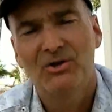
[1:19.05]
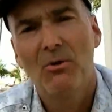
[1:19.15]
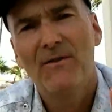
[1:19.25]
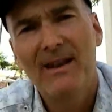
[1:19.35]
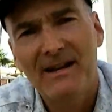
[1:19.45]

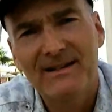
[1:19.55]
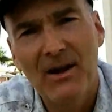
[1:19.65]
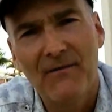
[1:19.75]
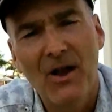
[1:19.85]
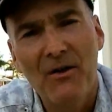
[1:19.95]
So over the next
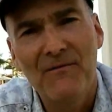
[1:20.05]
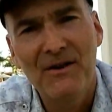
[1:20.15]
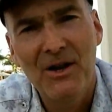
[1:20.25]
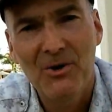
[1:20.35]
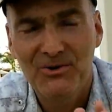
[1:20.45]
set of 9
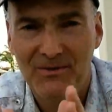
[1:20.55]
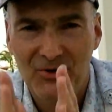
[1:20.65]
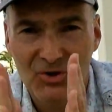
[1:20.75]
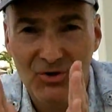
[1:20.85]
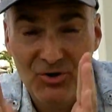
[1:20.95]
videos,
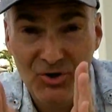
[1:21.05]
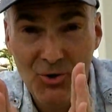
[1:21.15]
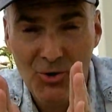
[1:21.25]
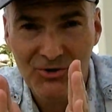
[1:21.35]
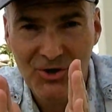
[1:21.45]
just
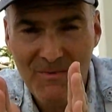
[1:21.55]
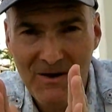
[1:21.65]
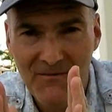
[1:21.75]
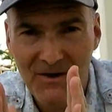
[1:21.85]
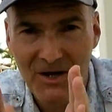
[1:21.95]
short
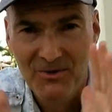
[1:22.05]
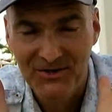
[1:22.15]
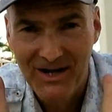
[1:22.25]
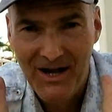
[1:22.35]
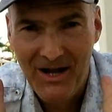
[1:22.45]
2-minute
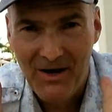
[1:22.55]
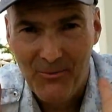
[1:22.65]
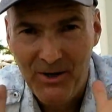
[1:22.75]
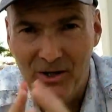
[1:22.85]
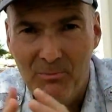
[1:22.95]
videos,
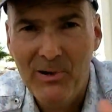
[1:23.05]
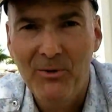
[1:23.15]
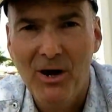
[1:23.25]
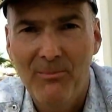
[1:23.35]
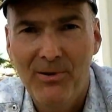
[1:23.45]
we're going to
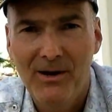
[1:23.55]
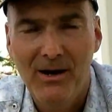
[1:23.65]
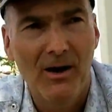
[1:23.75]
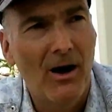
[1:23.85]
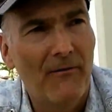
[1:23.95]
build up
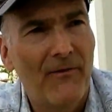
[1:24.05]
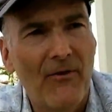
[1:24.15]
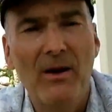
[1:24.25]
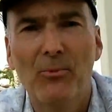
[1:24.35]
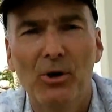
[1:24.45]
a
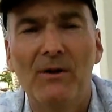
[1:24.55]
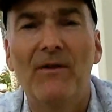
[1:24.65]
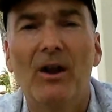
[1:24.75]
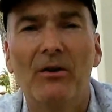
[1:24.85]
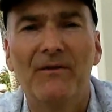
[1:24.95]
framework, if
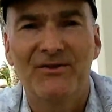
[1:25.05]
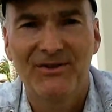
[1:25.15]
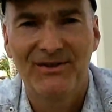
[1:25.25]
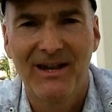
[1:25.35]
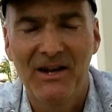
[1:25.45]
you like, for
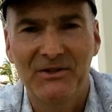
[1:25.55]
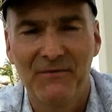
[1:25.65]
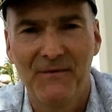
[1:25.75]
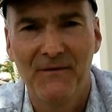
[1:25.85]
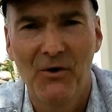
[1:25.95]
success
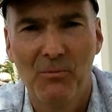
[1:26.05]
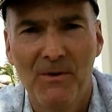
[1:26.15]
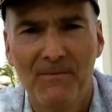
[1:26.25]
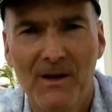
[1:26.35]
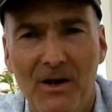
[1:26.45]
and
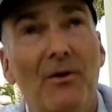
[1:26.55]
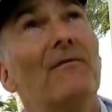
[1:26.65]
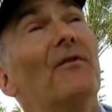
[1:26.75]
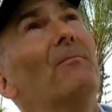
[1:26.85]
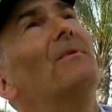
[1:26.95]
fulfillment
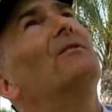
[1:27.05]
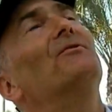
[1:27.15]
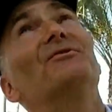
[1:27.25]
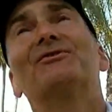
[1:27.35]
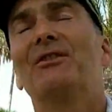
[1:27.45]
from
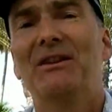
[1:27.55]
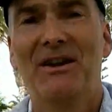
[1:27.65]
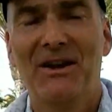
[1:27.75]
the sunny